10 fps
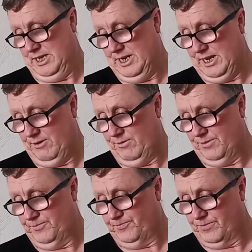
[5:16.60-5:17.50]
Now,
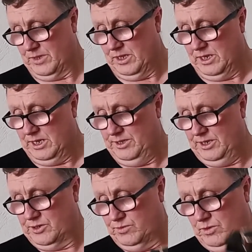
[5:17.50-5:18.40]
in
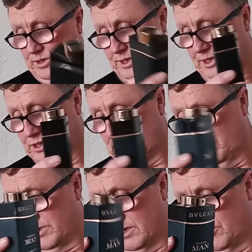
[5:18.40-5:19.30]
this one, in the top
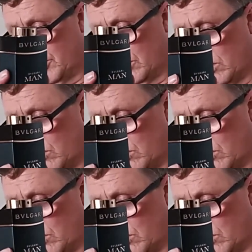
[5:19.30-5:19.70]
notes, you've got